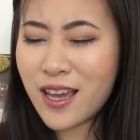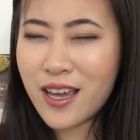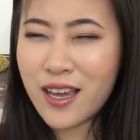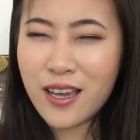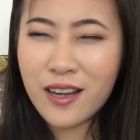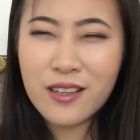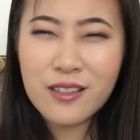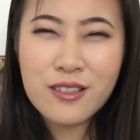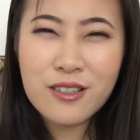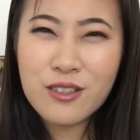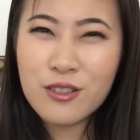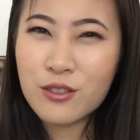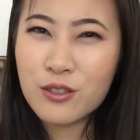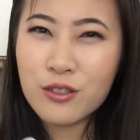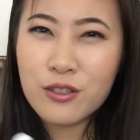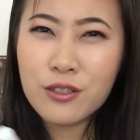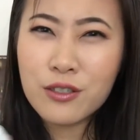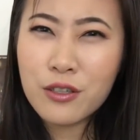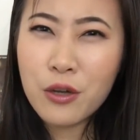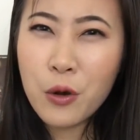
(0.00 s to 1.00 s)
and it's
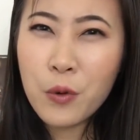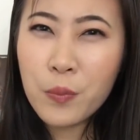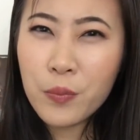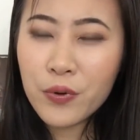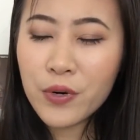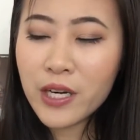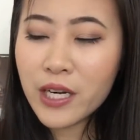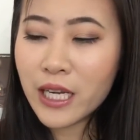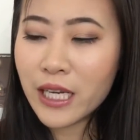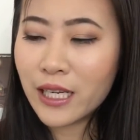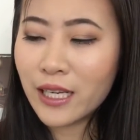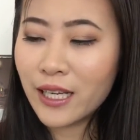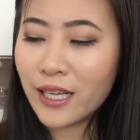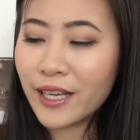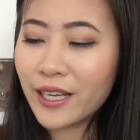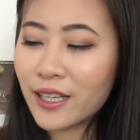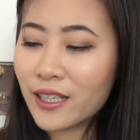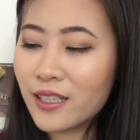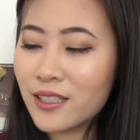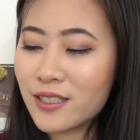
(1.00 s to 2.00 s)
just so pretty.
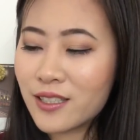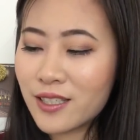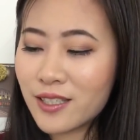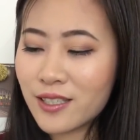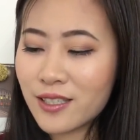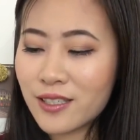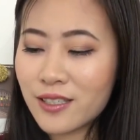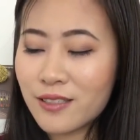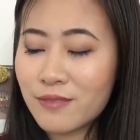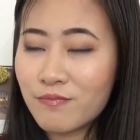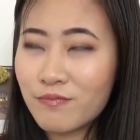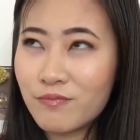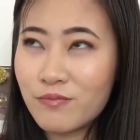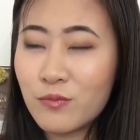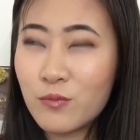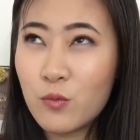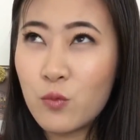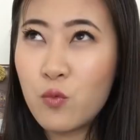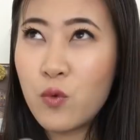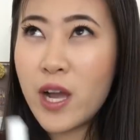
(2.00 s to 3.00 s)
Like, it's
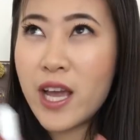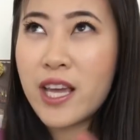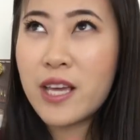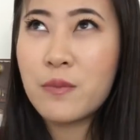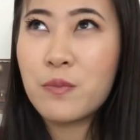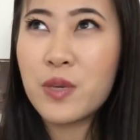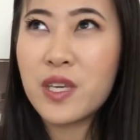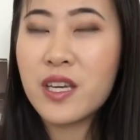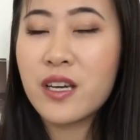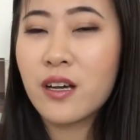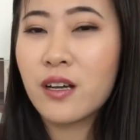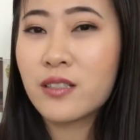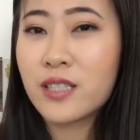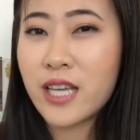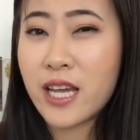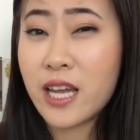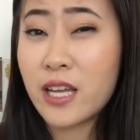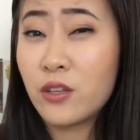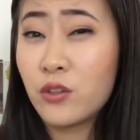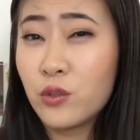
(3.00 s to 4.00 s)
way
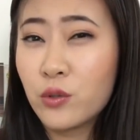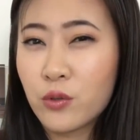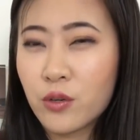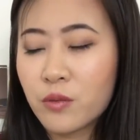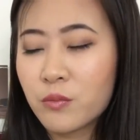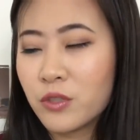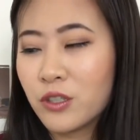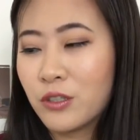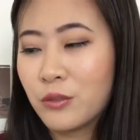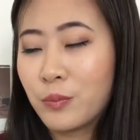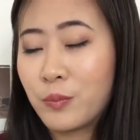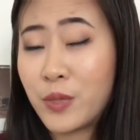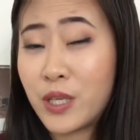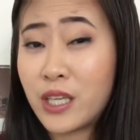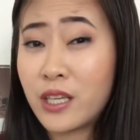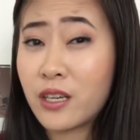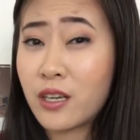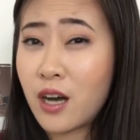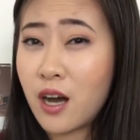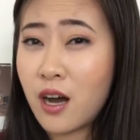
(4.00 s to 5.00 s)
beyond a normal pink